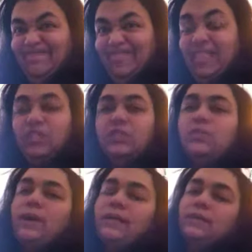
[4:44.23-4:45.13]
I just
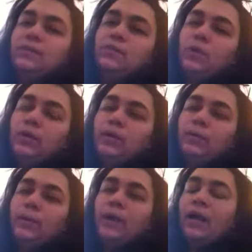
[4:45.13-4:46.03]
read it this morning.
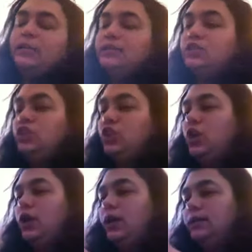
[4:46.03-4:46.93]
My mind is
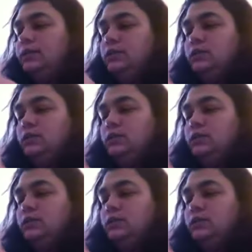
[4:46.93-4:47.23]
gone.